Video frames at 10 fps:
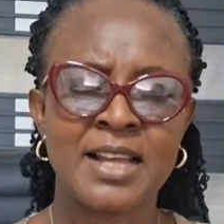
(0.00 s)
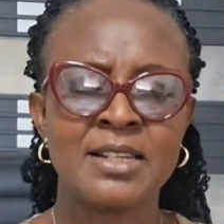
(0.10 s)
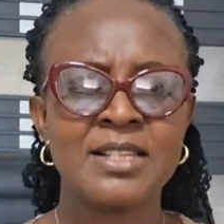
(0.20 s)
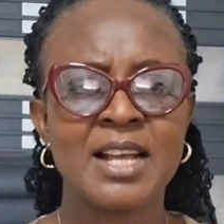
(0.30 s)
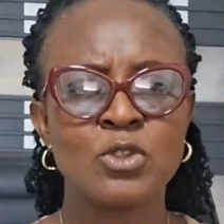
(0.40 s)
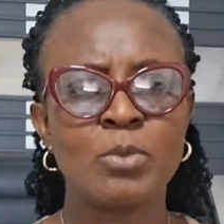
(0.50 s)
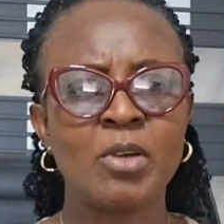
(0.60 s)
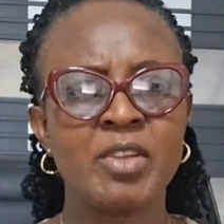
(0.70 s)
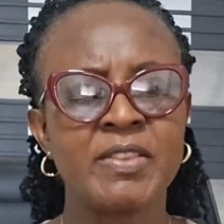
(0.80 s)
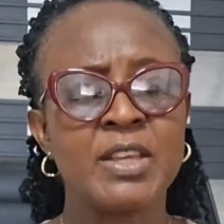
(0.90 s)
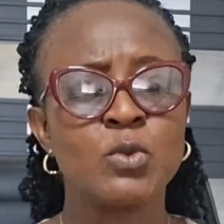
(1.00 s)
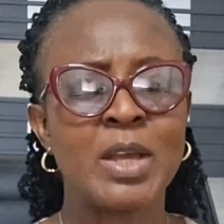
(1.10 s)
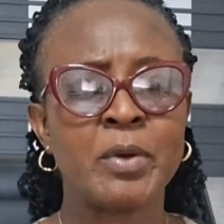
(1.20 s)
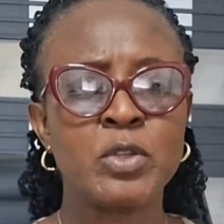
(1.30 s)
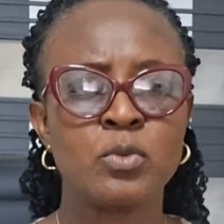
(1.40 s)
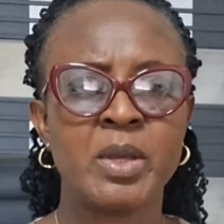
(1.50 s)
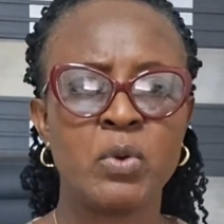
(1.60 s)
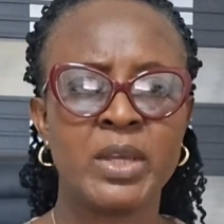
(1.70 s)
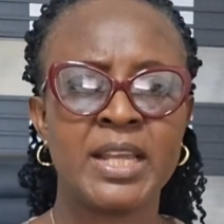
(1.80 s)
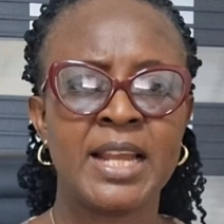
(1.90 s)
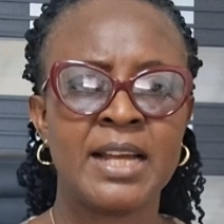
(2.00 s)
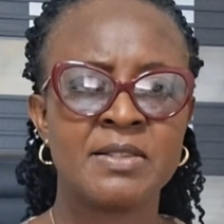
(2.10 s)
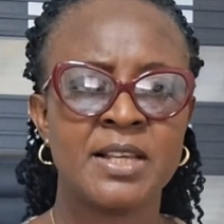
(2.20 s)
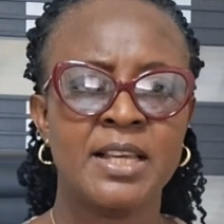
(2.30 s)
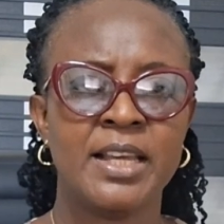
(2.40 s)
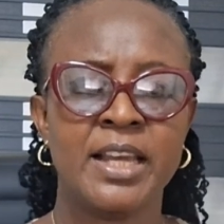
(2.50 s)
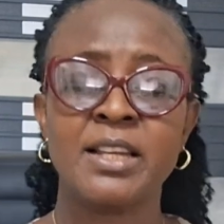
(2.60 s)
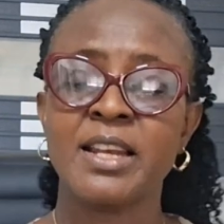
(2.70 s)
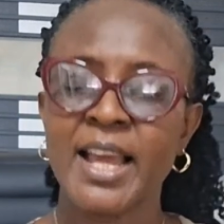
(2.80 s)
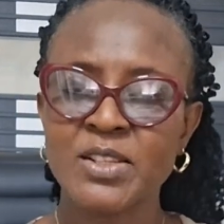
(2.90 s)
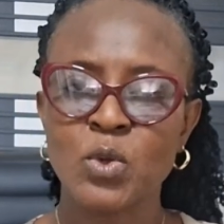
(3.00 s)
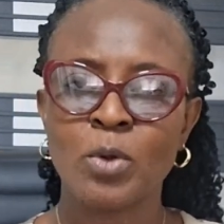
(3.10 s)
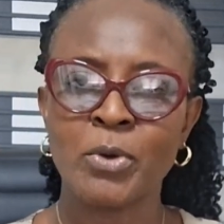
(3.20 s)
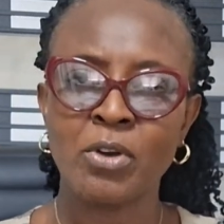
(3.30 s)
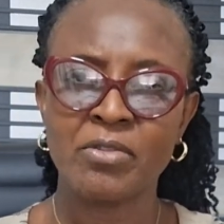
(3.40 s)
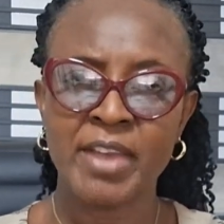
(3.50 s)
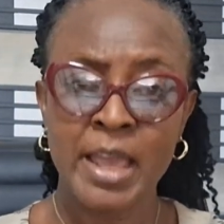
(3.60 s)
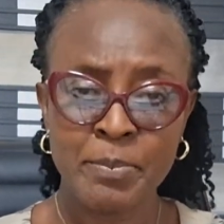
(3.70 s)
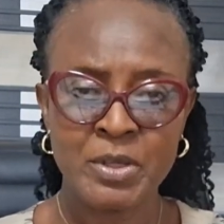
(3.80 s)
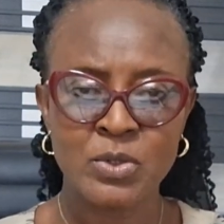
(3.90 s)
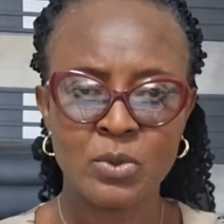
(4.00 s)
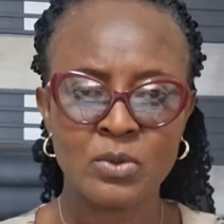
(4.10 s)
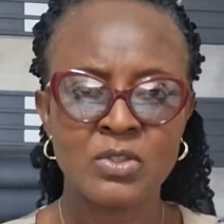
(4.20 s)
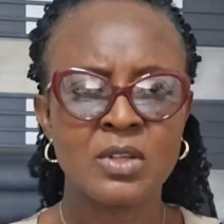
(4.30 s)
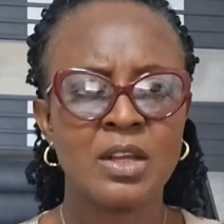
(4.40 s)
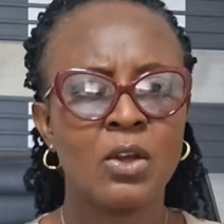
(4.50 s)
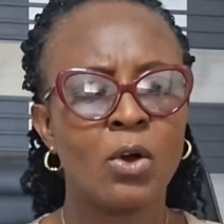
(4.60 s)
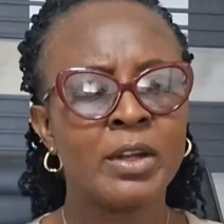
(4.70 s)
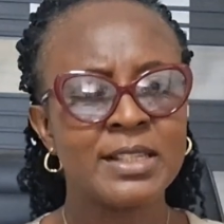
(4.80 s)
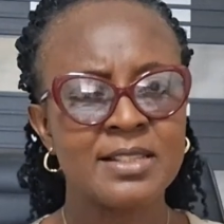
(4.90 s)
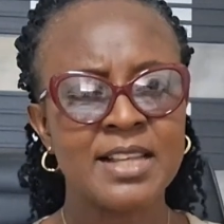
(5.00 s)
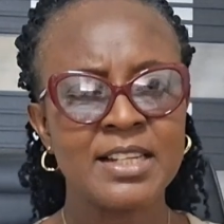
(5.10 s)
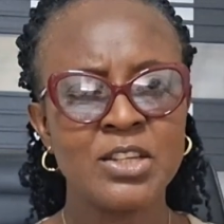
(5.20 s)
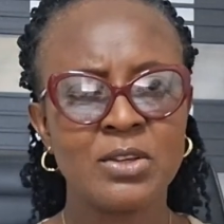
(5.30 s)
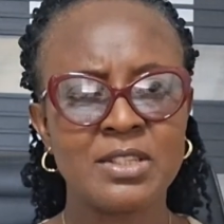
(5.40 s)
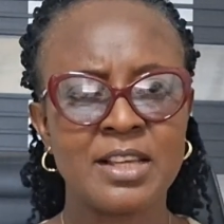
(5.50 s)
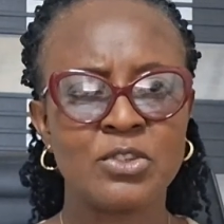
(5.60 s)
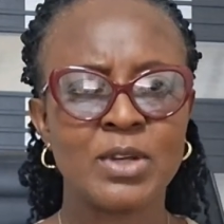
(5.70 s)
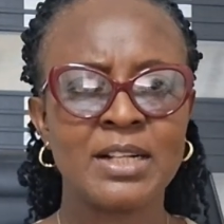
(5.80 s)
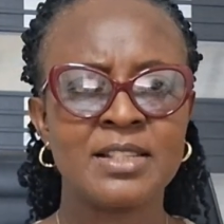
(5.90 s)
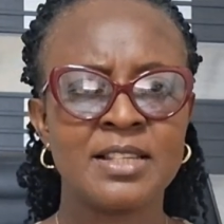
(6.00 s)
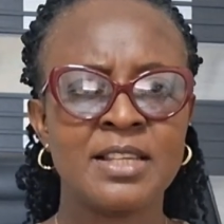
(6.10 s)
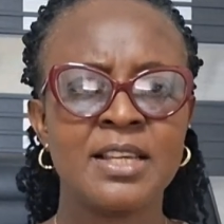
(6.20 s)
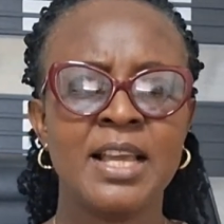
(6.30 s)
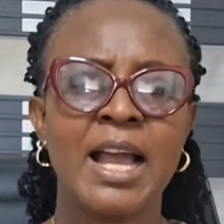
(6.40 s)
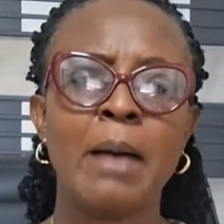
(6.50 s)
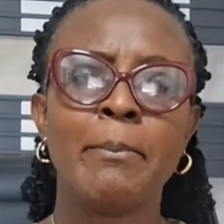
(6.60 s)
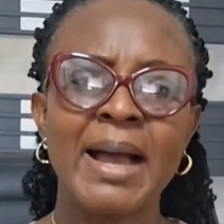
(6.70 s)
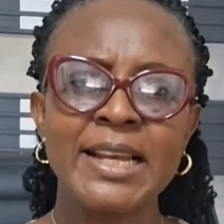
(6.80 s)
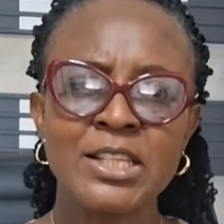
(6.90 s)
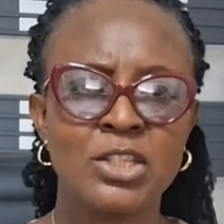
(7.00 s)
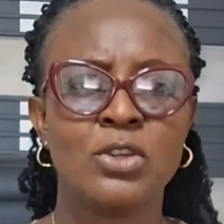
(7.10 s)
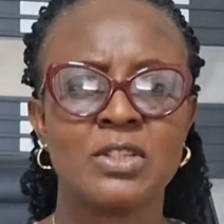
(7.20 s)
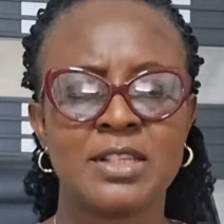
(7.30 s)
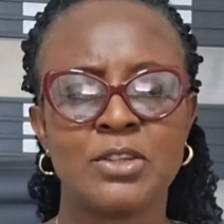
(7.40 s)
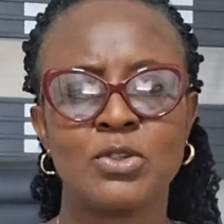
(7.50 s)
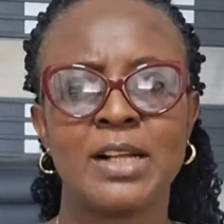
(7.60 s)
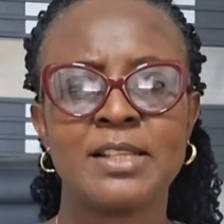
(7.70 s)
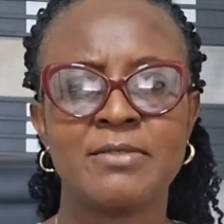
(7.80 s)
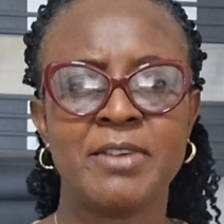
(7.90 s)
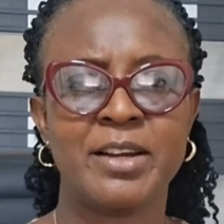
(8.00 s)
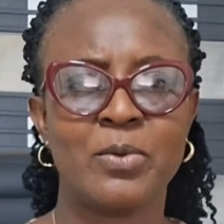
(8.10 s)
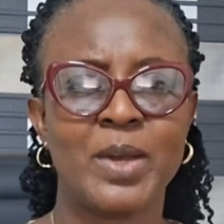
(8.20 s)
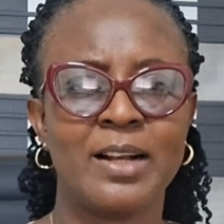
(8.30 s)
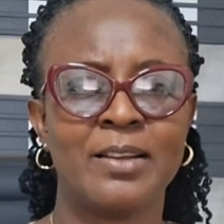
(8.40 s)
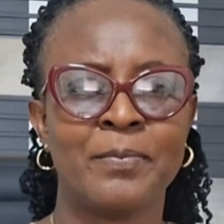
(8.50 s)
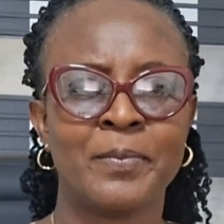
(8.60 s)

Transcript: And these are some of the things we are going to be looking at in the next couple of episodes. Understanding your sexuality and managing your sexuality very well.